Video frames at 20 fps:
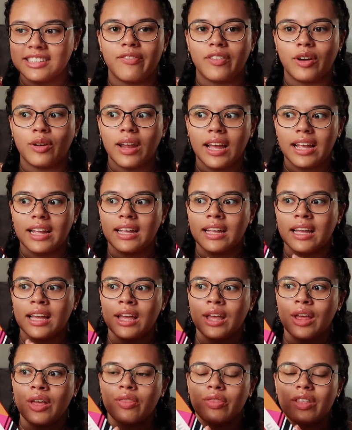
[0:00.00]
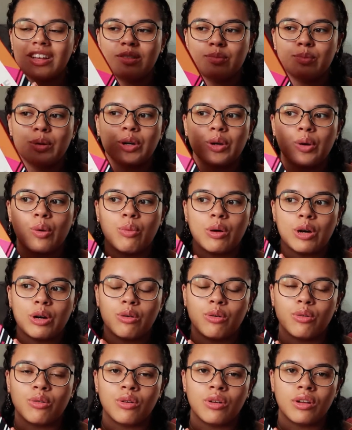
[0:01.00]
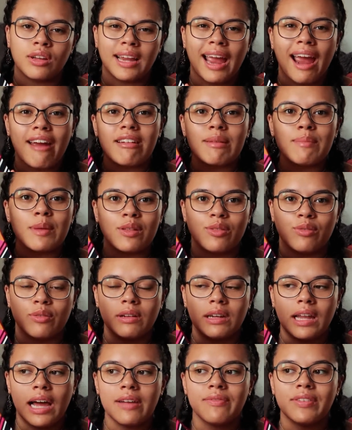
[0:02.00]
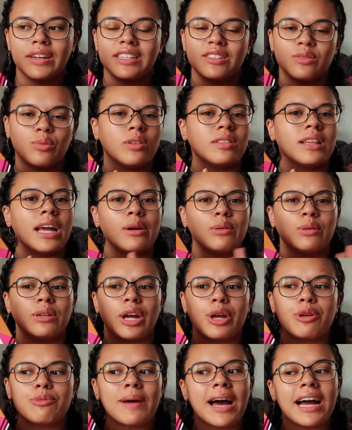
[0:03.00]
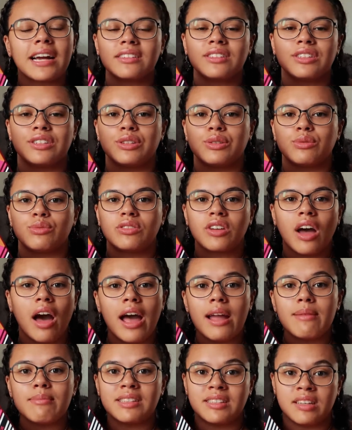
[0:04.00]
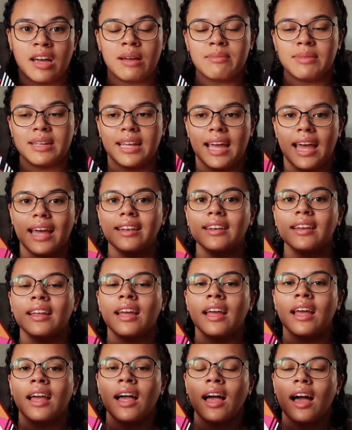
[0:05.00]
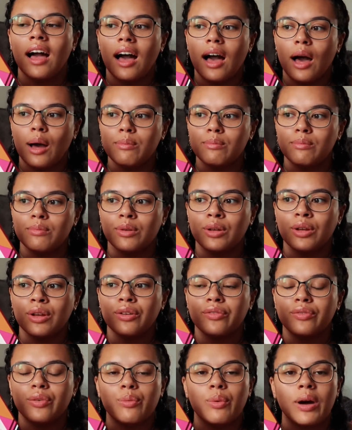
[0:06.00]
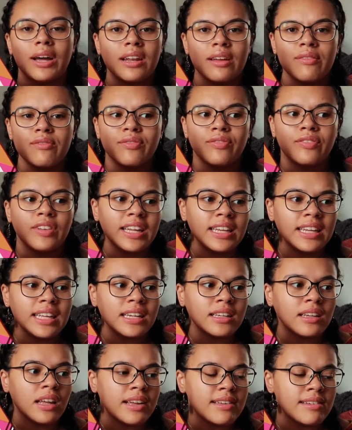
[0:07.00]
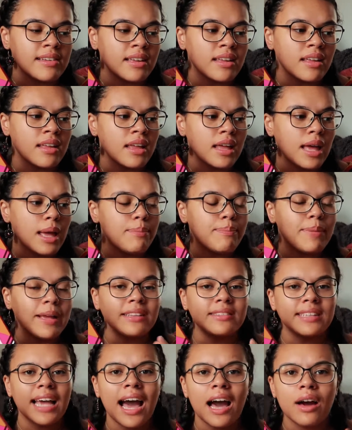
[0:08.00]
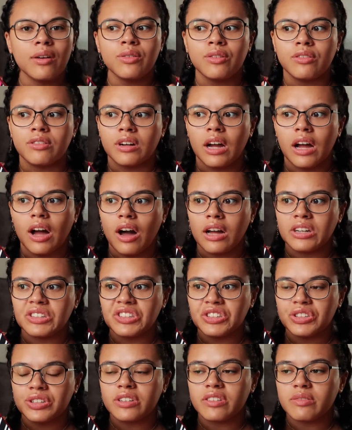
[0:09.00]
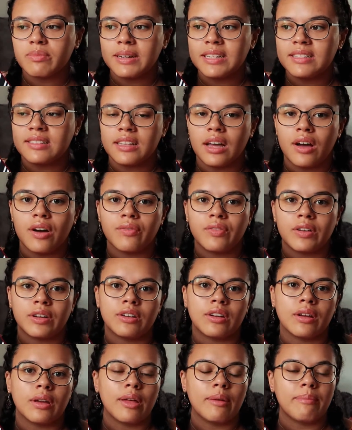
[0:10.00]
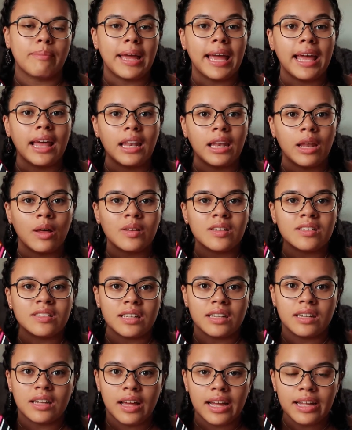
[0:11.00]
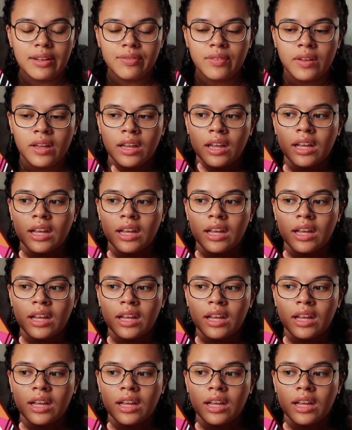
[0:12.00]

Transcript: I feel like this book will carry me through life, and it's one that I will go back to time and time again for when I'm feeling like a bit down or unsure of myself or a bit lost in life.